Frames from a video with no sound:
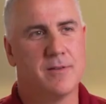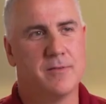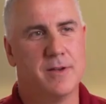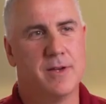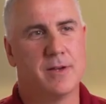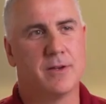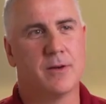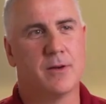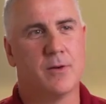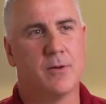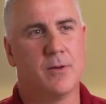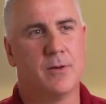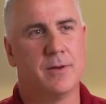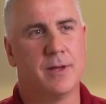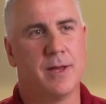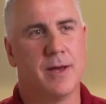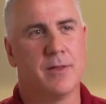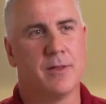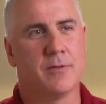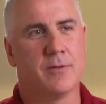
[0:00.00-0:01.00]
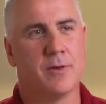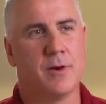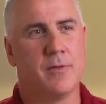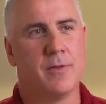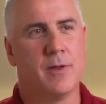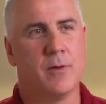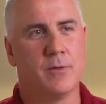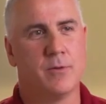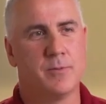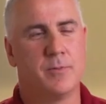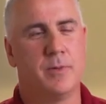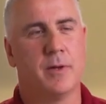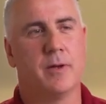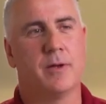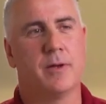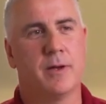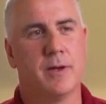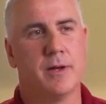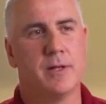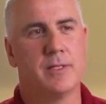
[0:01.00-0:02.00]
vehicle going down the road that was
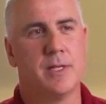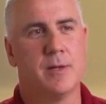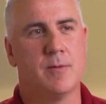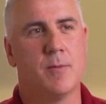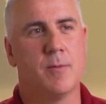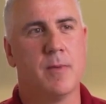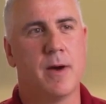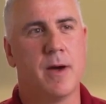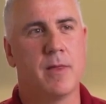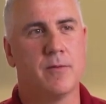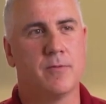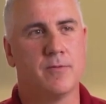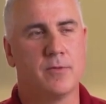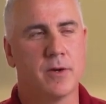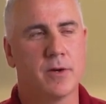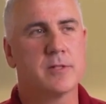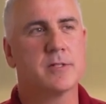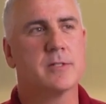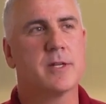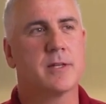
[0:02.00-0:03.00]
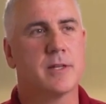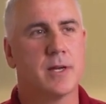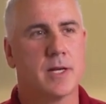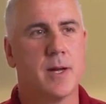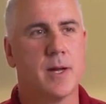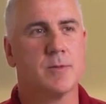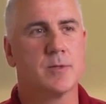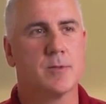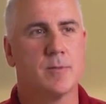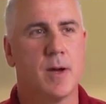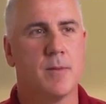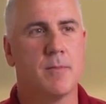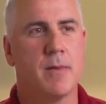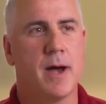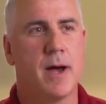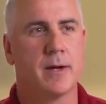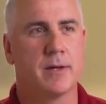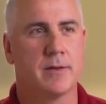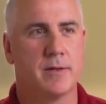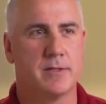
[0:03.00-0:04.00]
built here at Team the first thing that comes to my
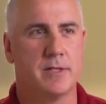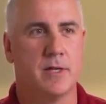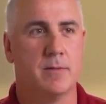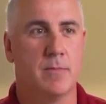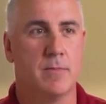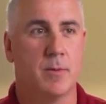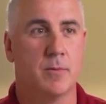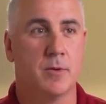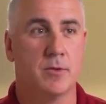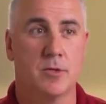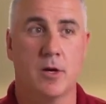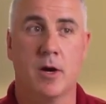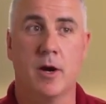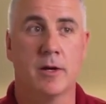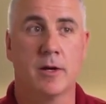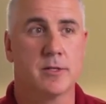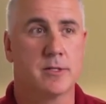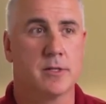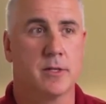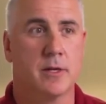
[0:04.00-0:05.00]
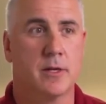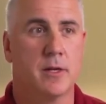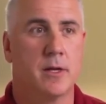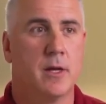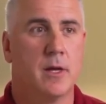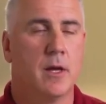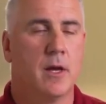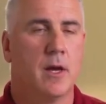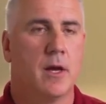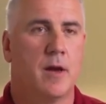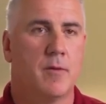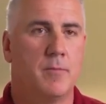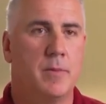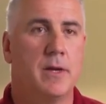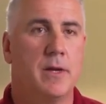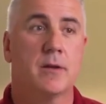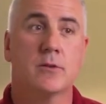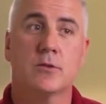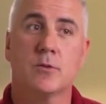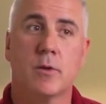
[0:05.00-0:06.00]
mind are the team members, honestly. I've
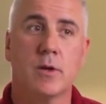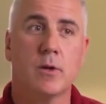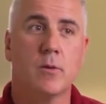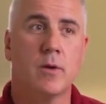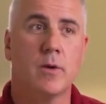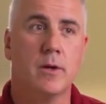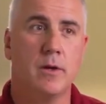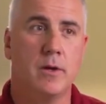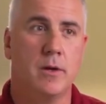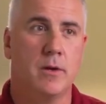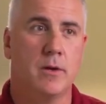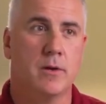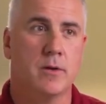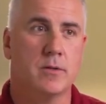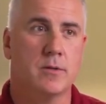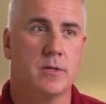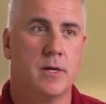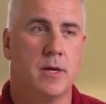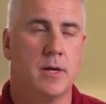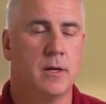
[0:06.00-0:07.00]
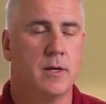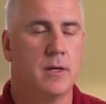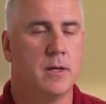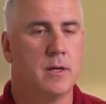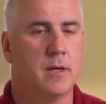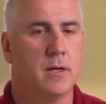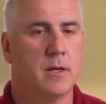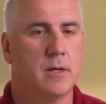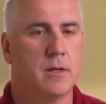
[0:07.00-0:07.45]
been here 21 years and